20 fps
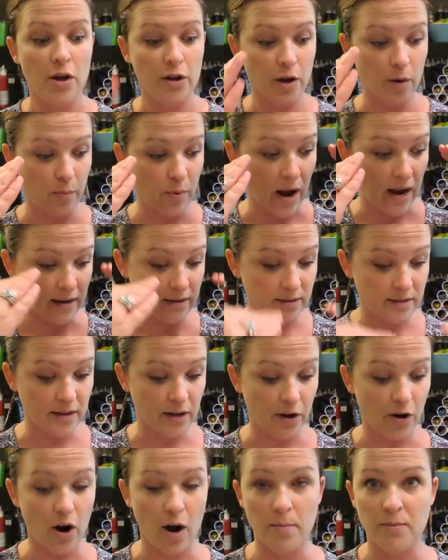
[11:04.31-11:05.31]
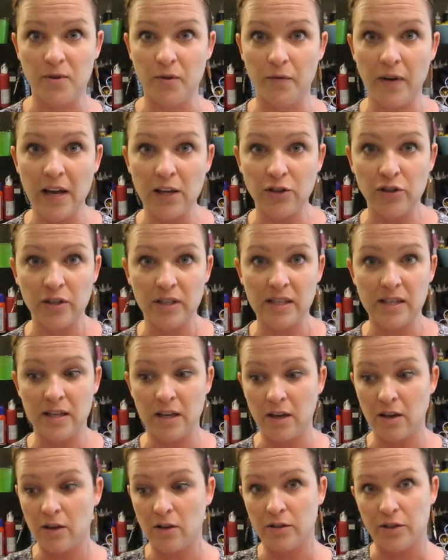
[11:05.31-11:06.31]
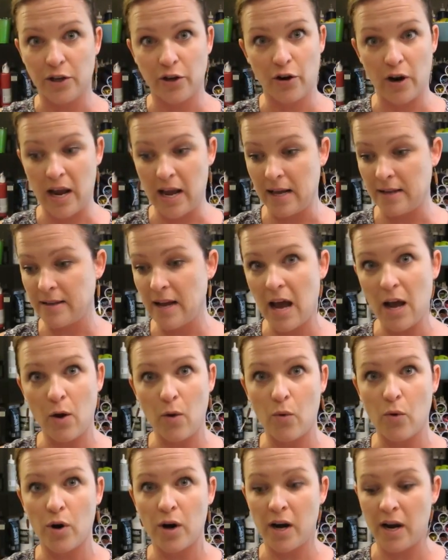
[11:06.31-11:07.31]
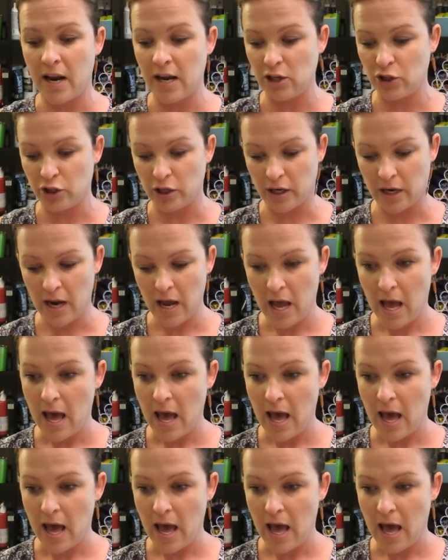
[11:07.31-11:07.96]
You're practicing your observation skills and your hand-eye coordination